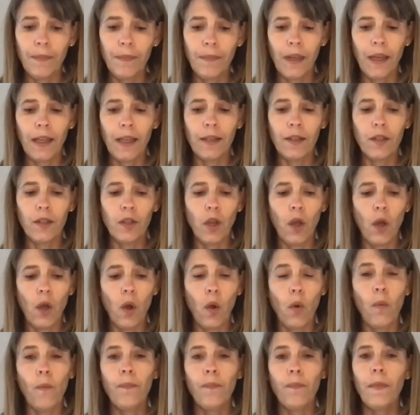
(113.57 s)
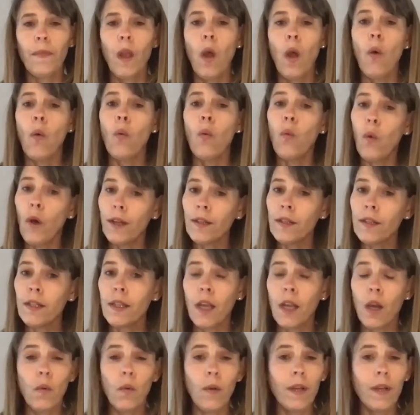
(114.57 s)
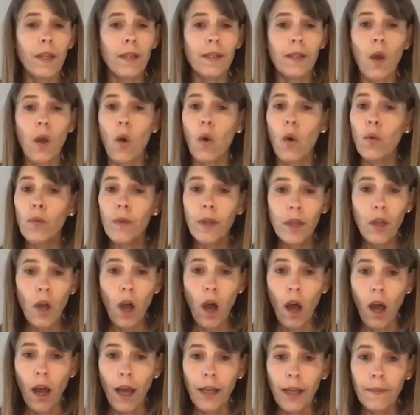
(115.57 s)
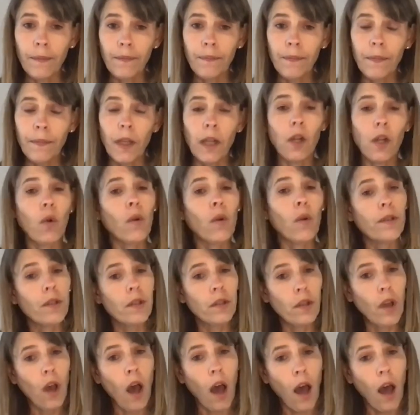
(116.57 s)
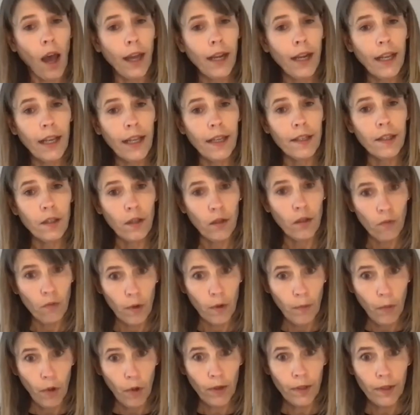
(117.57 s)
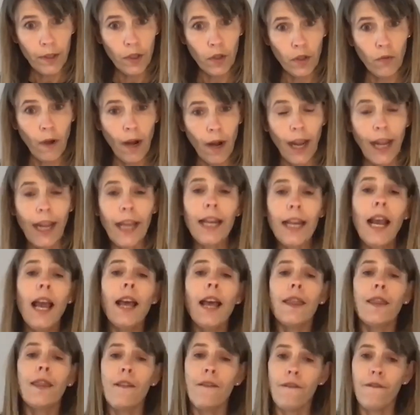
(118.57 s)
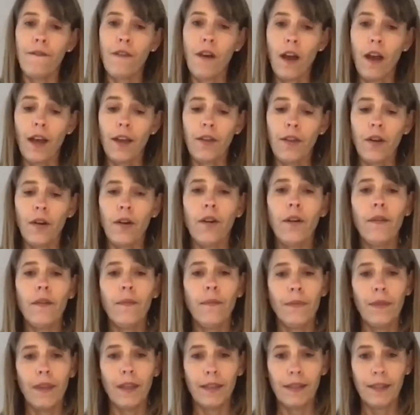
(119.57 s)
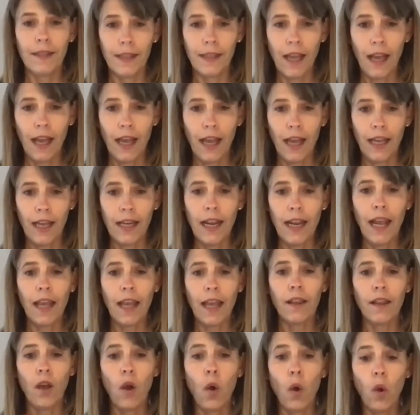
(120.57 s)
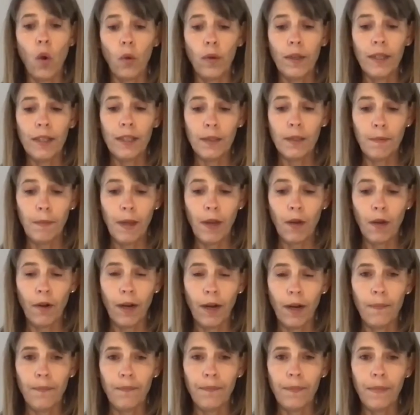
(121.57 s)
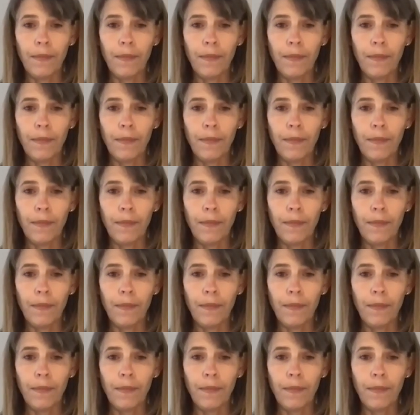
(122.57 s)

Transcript: And so once there was only God, and of course, God is three persons, right? The Father, the Son, and the Holy Spirit.